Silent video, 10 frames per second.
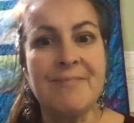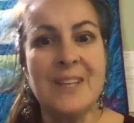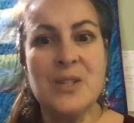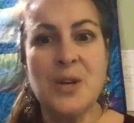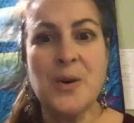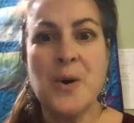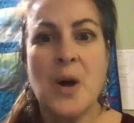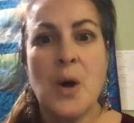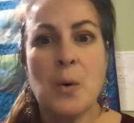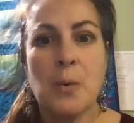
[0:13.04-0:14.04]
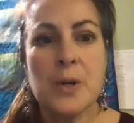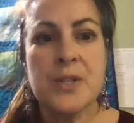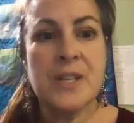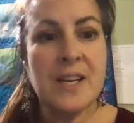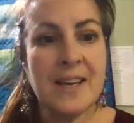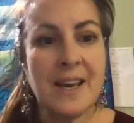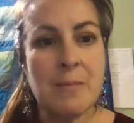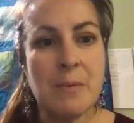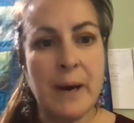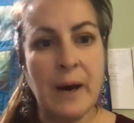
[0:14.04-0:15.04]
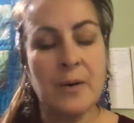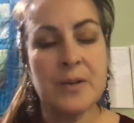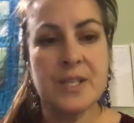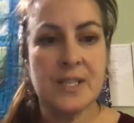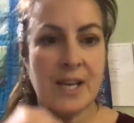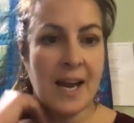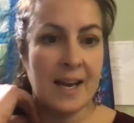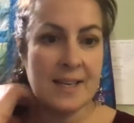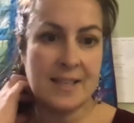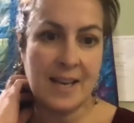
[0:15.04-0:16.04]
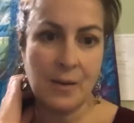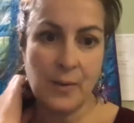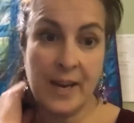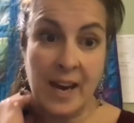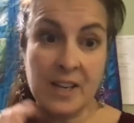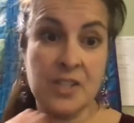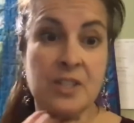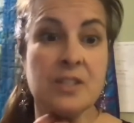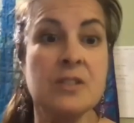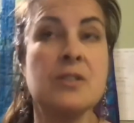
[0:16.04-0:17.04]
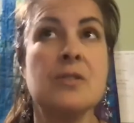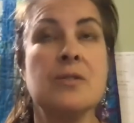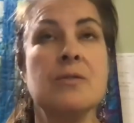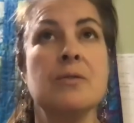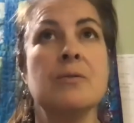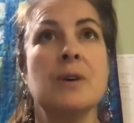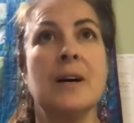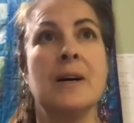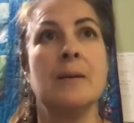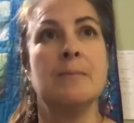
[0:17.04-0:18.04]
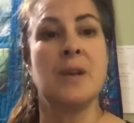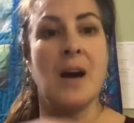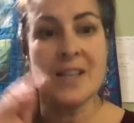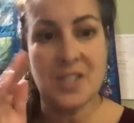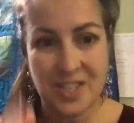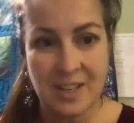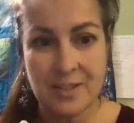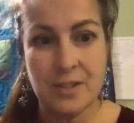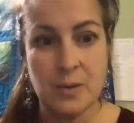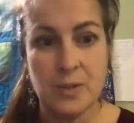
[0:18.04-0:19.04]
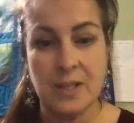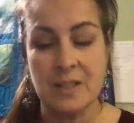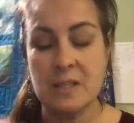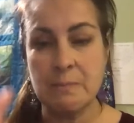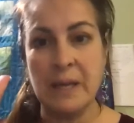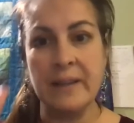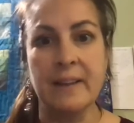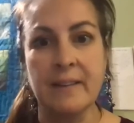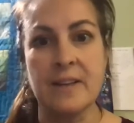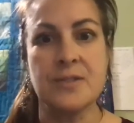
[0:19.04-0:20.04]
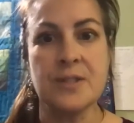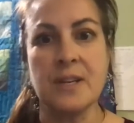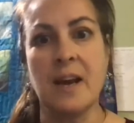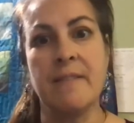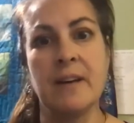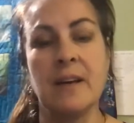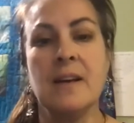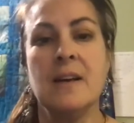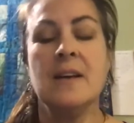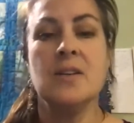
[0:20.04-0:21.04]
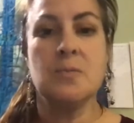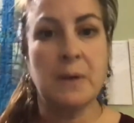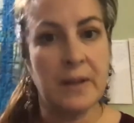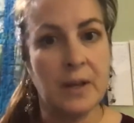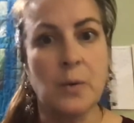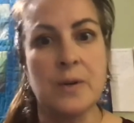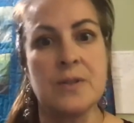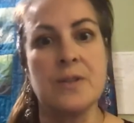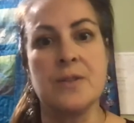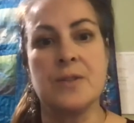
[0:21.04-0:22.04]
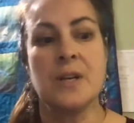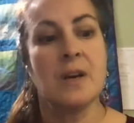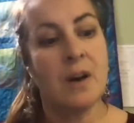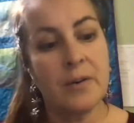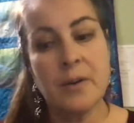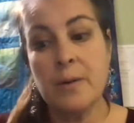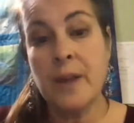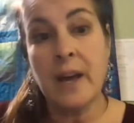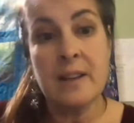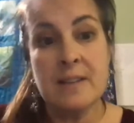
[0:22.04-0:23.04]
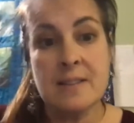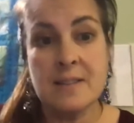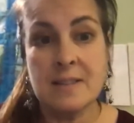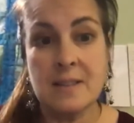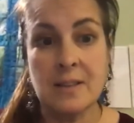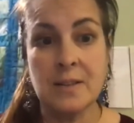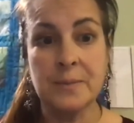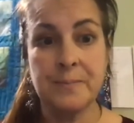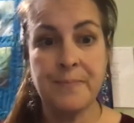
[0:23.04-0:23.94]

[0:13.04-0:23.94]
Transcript: So, word study came about as a reaction to not just using spelling lists and having spelling quizzes, although that is still